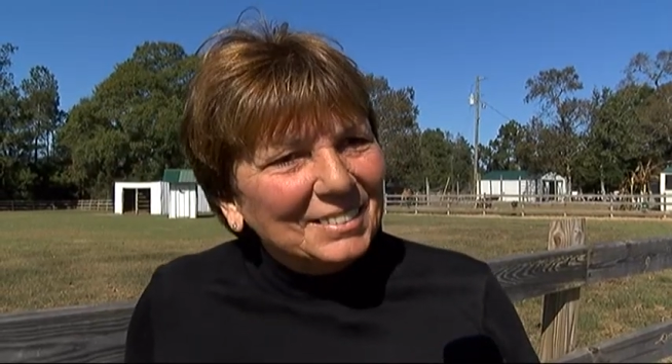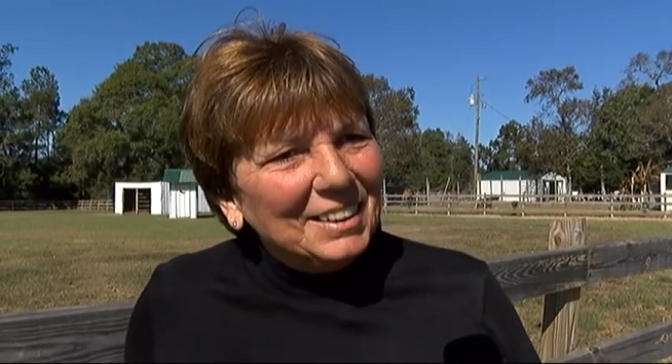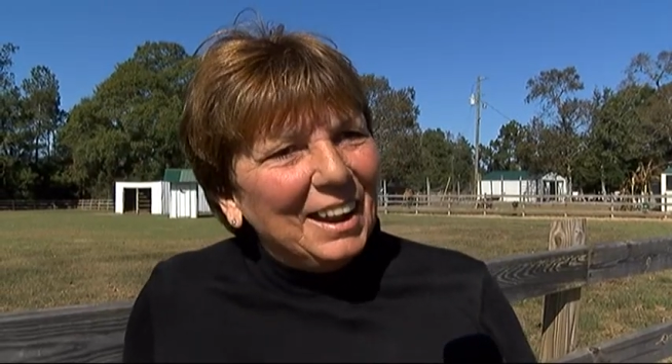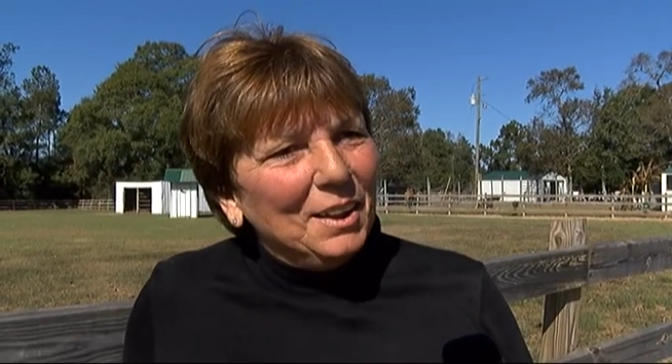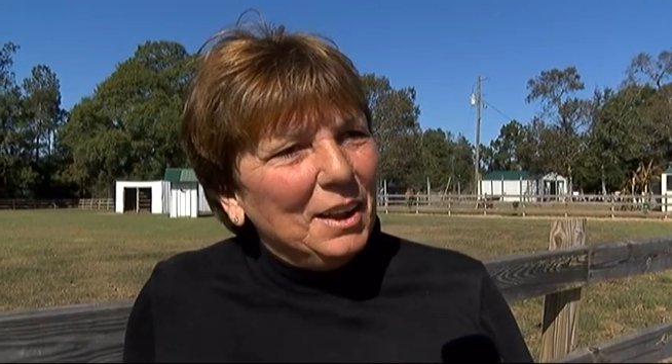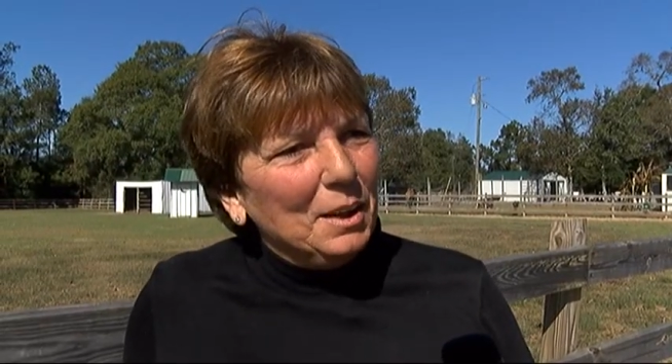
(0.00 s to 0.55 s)
an
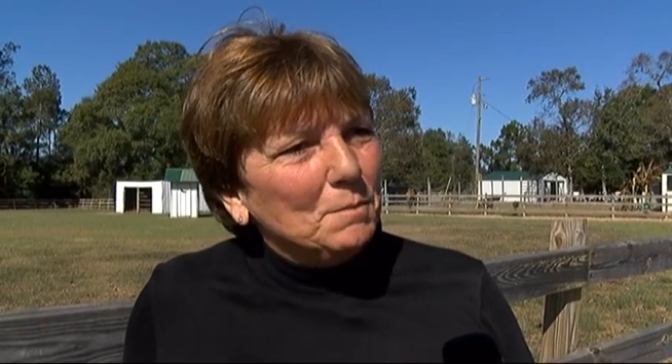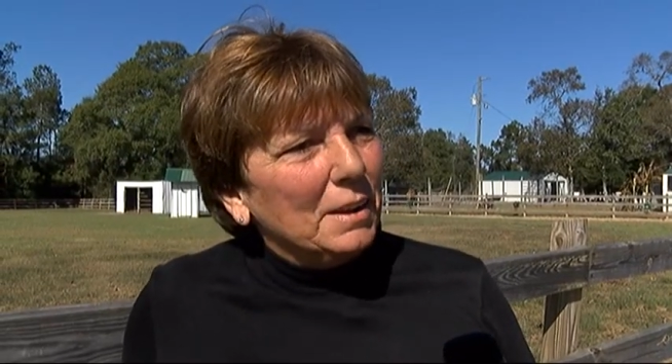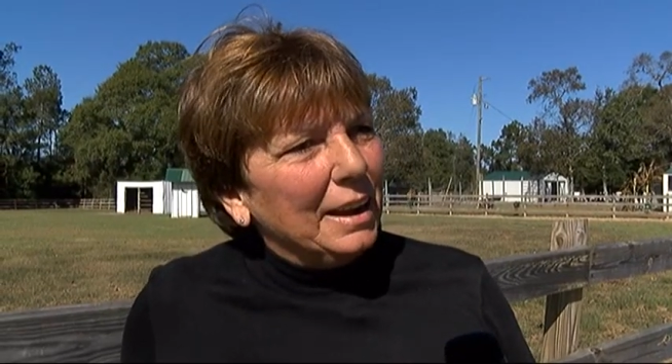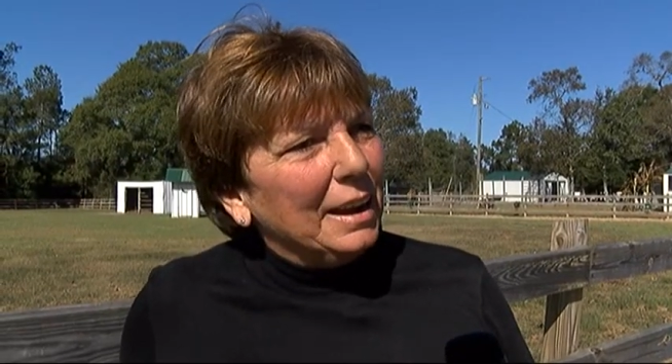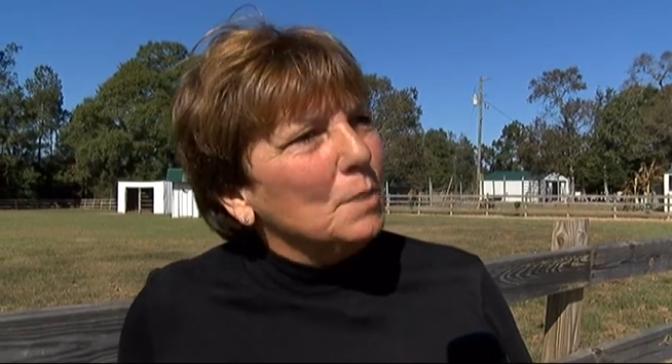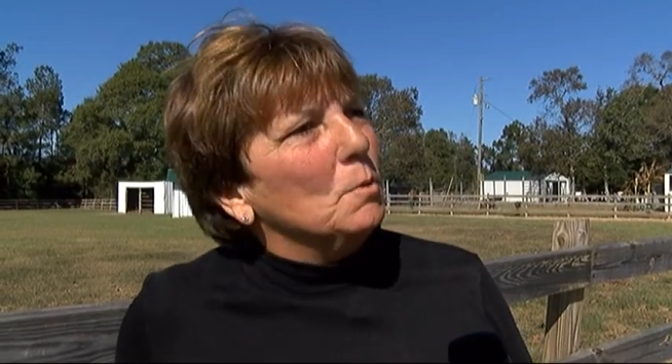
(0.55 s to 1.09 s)

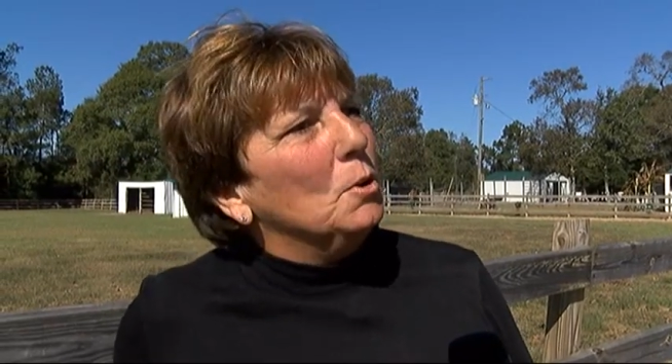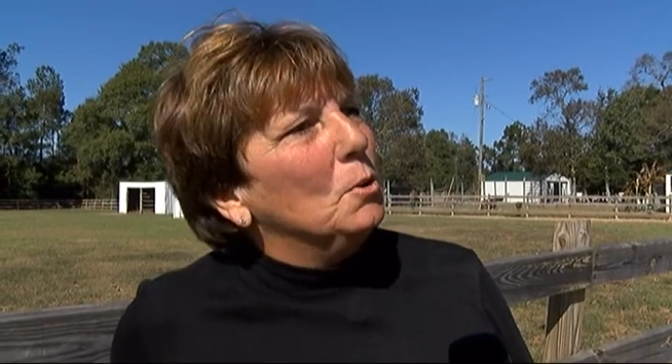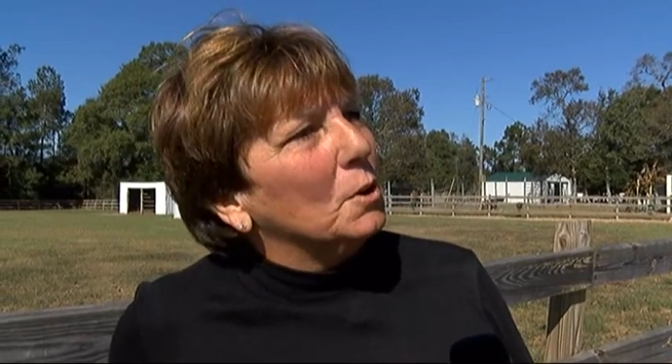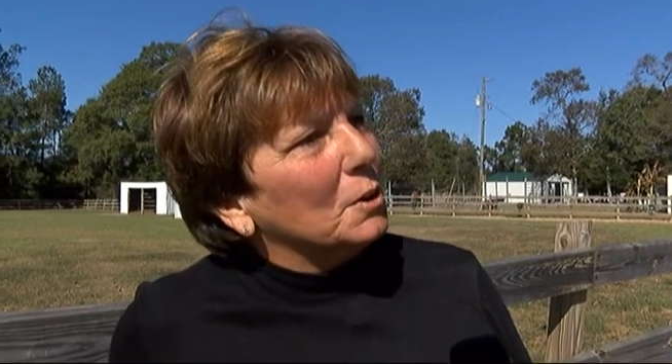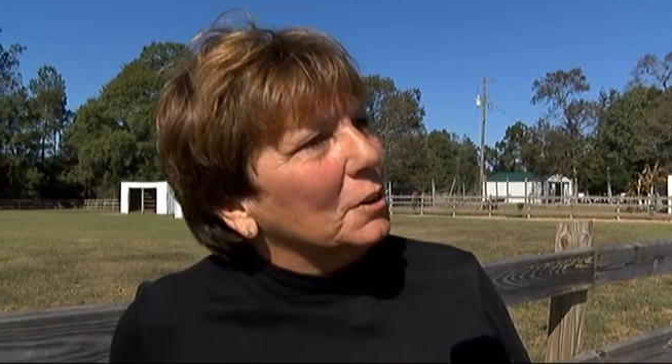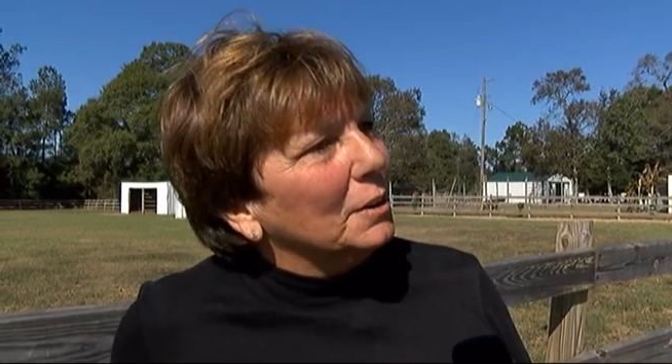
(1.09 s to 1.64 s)
animal
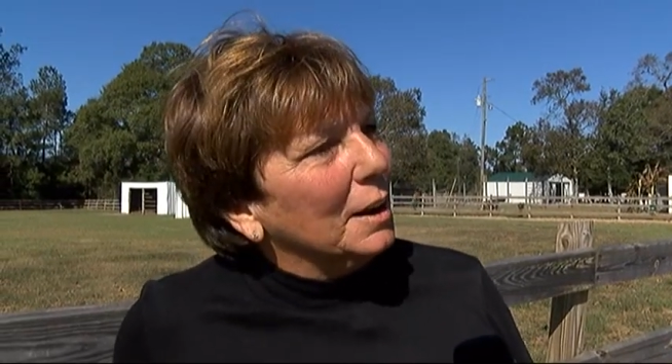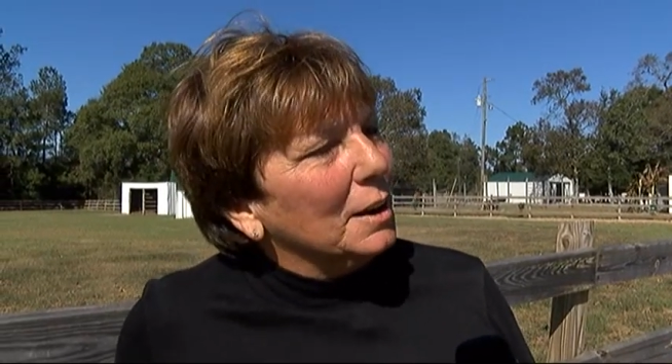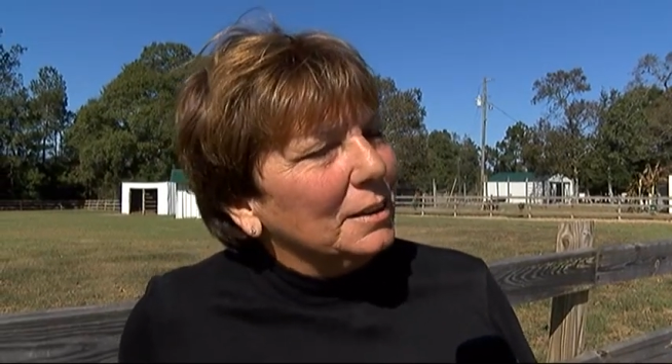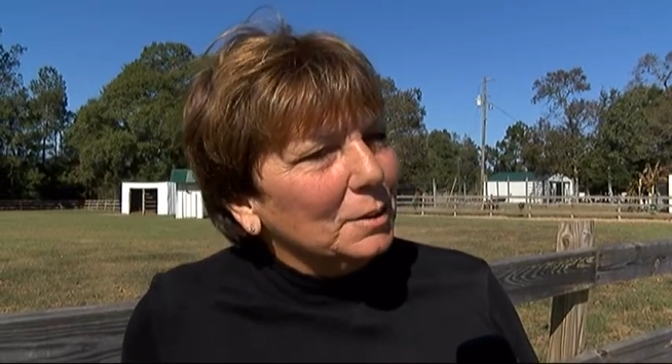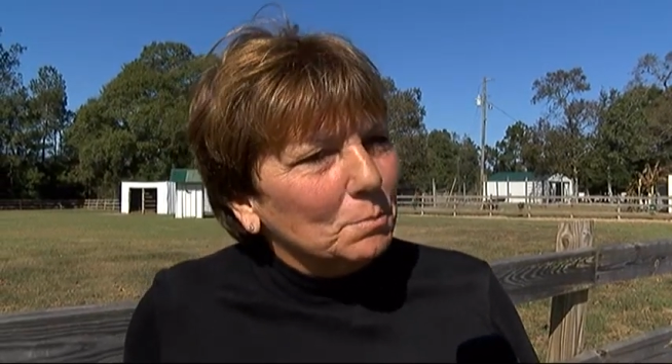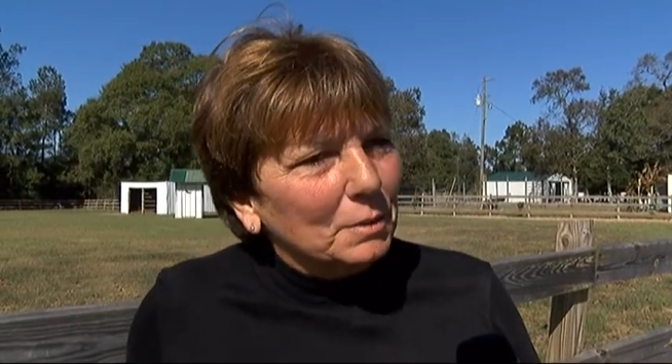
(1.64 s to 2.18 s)
hoarder, I do